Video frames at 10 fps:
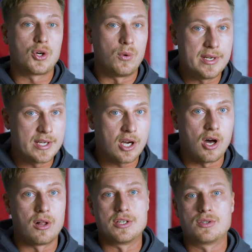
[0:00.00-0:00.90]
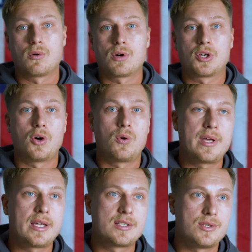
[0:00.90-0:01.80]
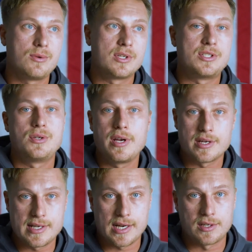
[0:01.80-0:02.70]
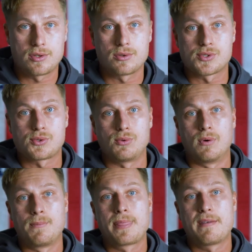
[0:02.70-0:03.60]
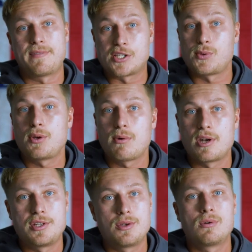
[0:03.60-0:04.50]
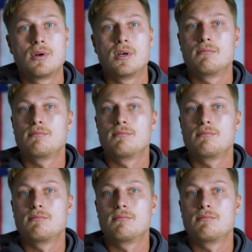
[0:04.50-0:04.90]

going to college or going to a two year technical school. If that's what you want to do,